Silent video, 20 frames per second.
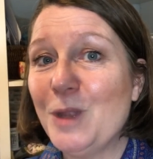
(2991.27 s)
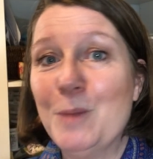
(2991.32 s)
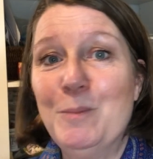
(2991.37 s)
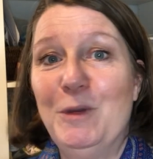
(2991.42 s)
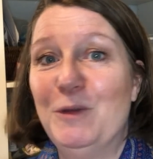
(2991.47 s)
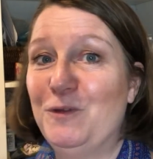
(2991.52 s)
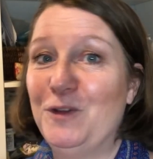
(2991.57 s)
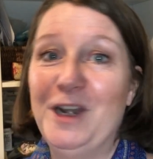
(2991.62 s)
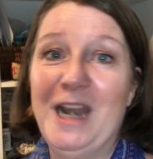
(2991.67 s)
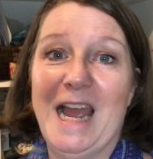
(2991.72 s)

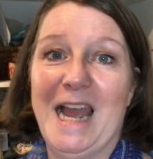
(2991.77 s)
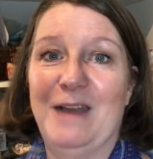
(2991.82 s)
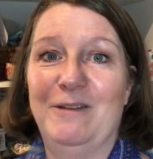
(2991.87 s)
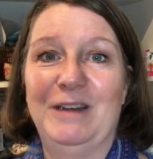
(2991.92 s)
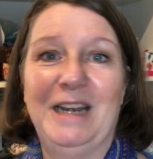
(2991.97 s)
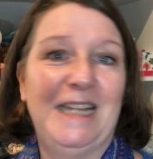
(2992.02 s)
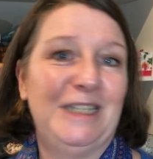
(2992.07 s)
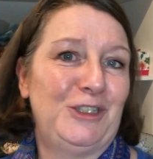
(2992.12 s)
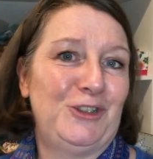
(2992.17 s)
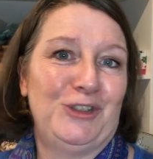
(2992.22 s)
But for now,
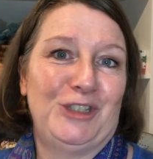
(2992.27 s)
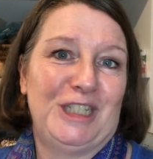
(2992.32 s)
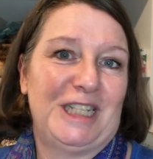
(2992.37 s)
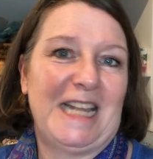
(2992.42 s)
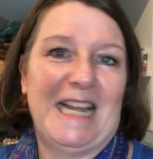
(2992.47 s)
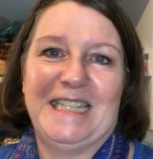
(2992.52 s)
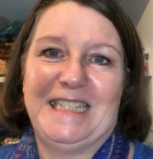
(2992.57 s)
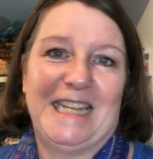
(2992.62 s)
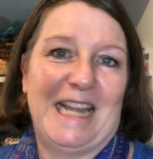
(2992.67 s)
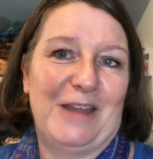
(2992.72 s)
let's just
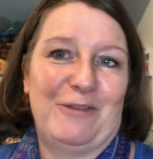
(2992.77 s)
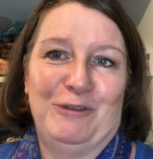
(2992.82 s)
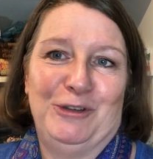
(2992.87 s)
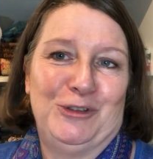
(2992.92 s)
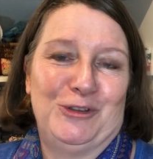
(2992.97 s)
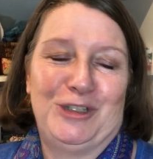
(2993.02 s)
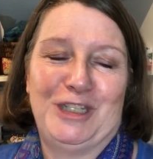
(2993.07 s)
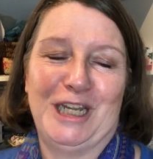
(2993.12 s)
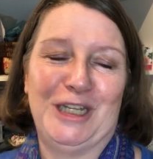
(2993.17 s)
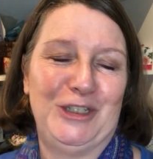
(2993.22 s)
get together and
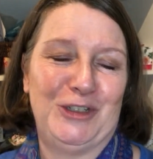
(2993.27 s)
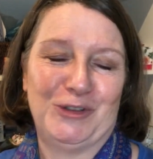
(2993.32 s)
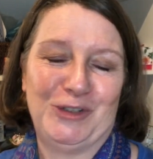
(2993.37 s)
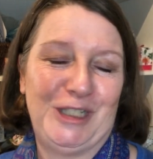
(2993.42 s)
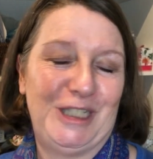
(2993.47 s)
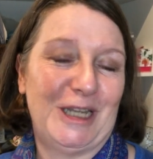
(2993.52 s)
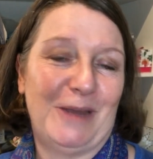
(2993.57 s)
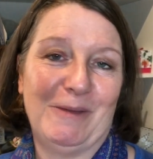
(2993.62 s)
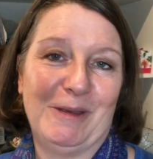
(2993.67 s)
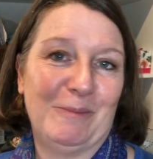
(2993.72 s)
just enjoy
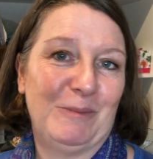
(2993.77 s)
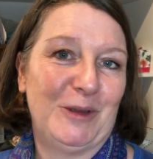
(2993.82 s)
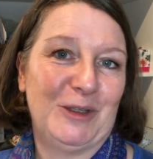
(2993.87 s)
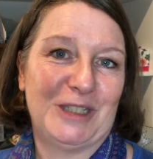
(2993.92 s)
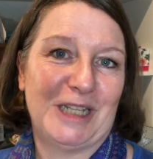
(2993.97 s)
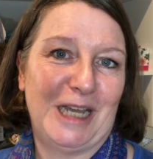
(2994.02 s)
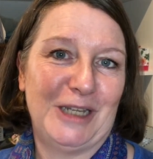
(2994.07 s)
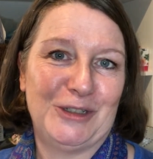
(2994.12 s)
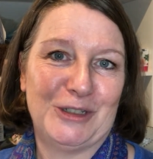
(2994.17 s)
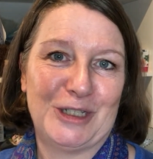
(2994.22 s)
sewing, because
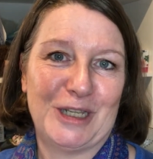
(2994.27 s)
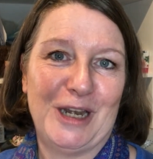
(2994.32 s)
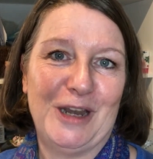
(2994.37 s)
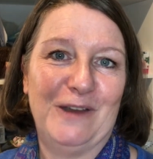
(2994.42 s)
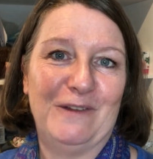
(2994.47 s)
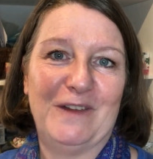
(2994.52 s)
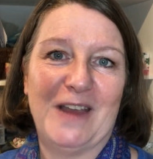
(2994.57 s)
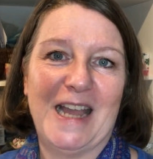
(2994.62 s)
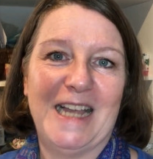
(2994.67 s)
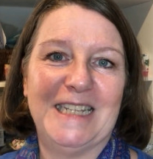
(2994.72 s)
I just
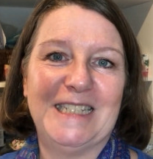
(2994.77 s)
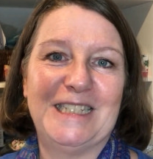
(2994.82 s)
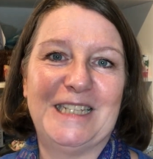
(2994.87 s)
love it.